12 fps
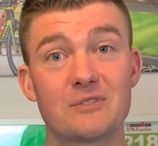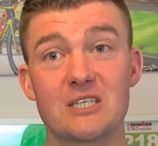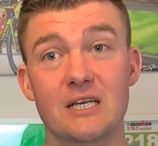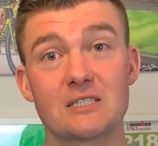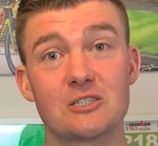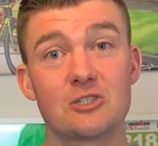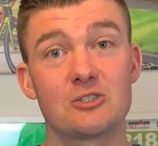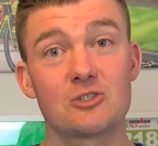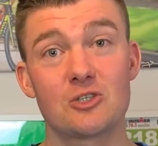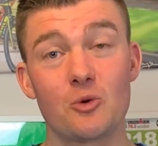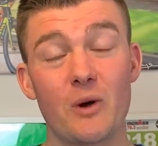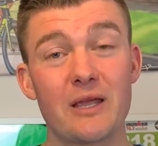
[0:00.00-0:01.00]
6
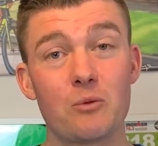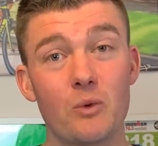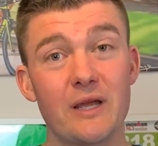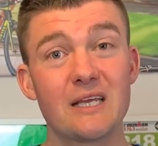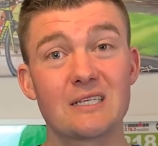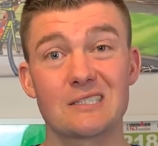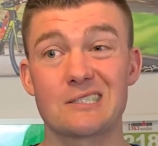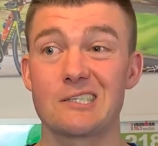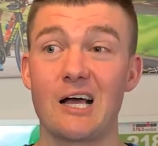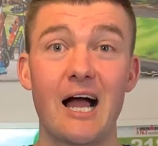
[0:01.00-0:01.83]
to 8 weeks.